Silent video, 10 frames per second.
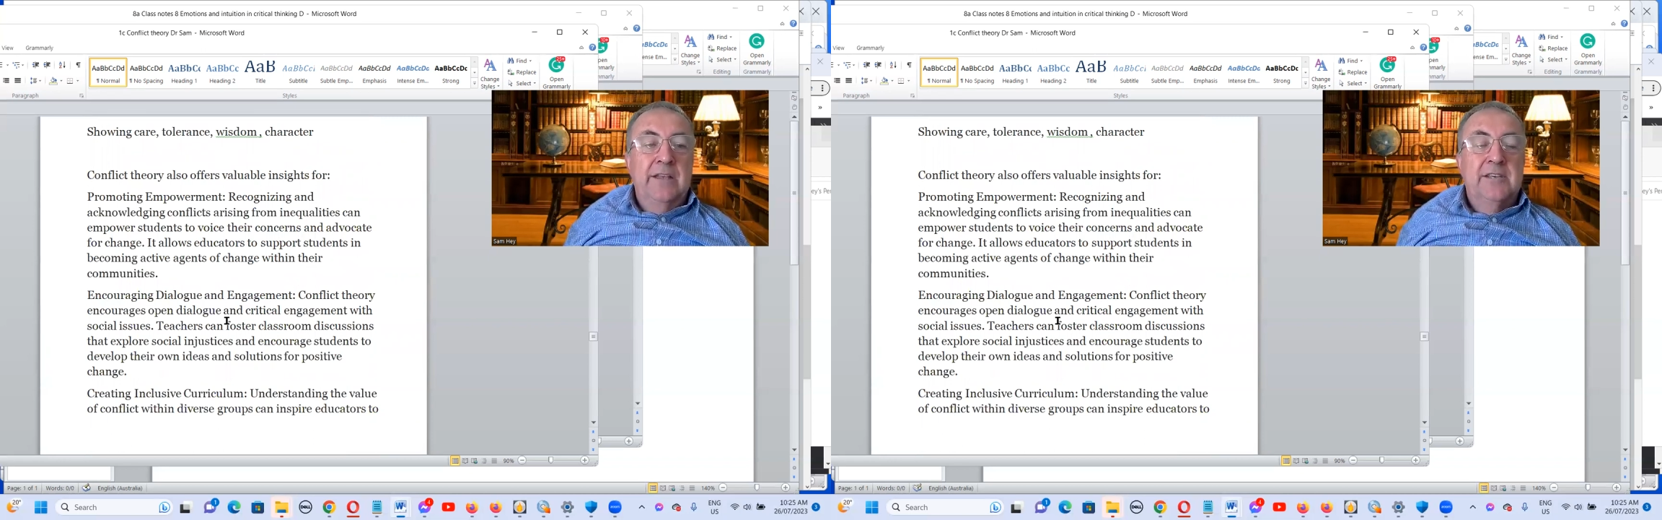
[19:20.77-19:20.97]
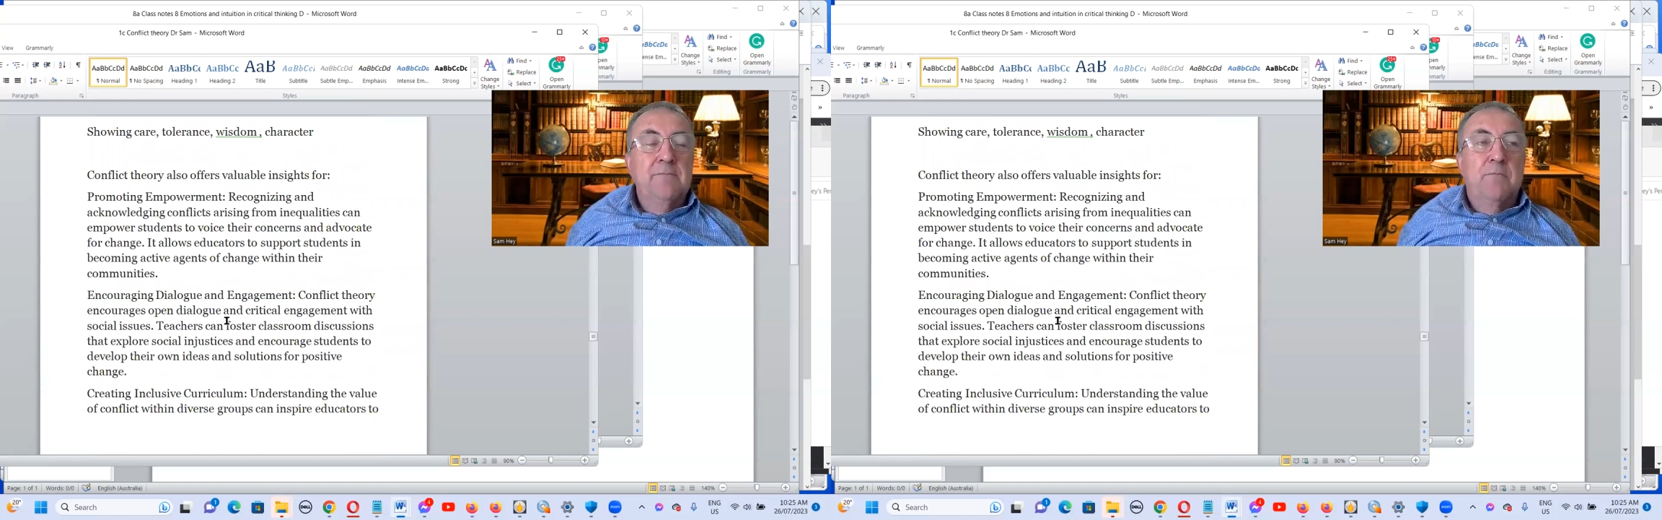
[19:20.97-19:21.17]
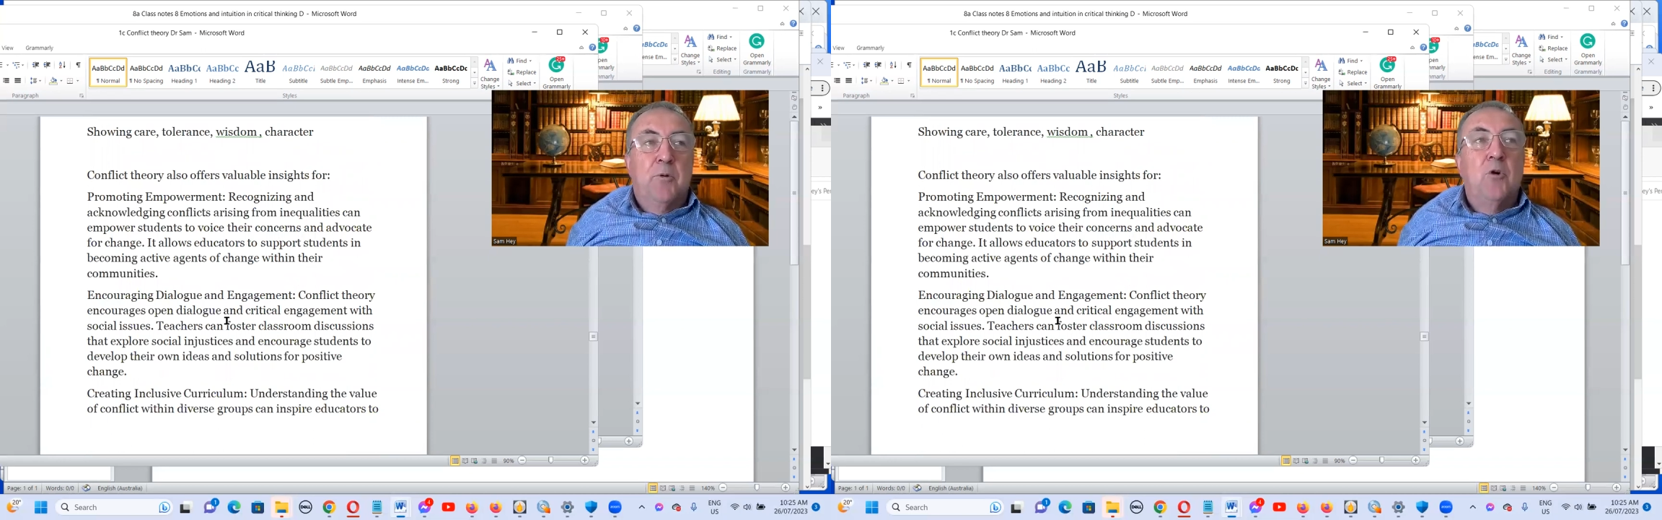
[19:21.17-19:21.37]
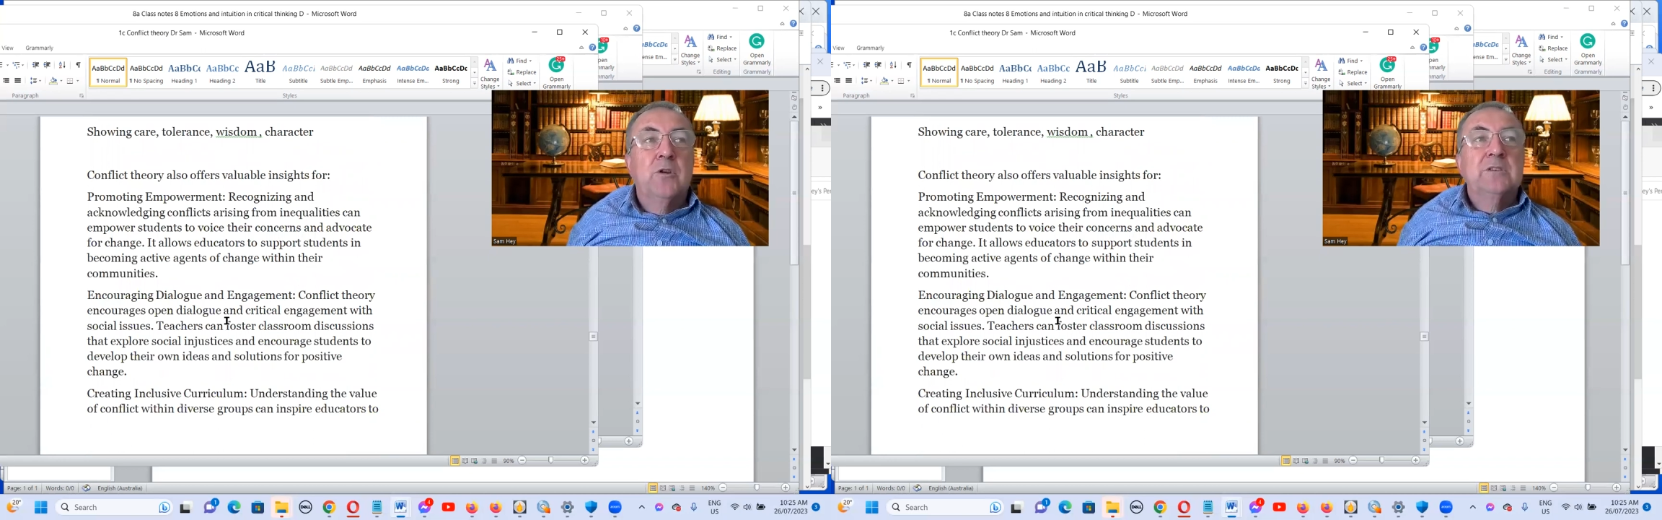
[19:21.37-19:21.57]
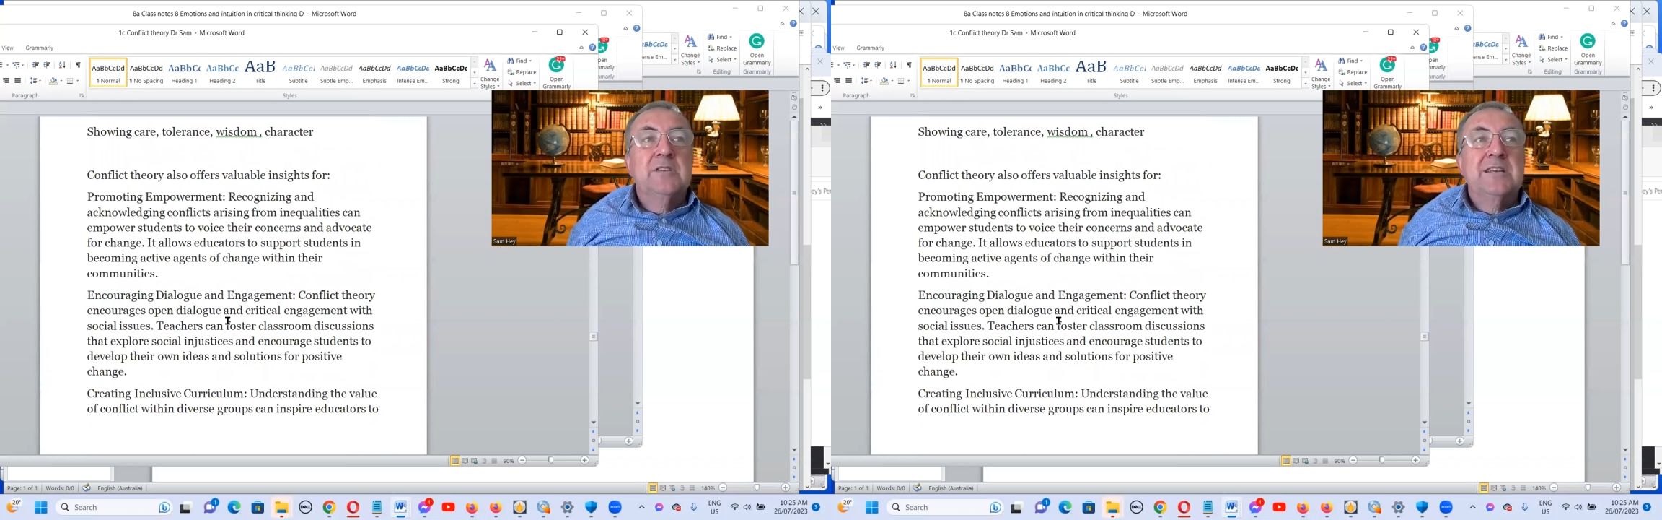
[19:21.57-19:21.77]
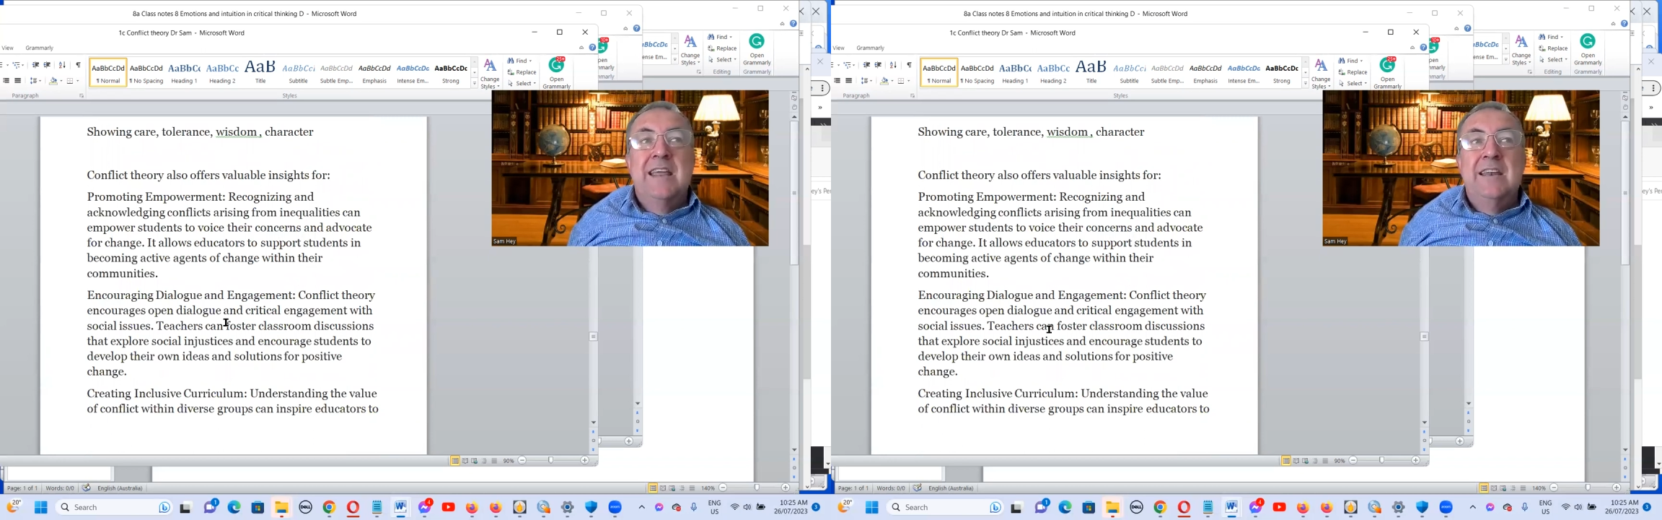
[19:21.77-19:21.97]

it's important in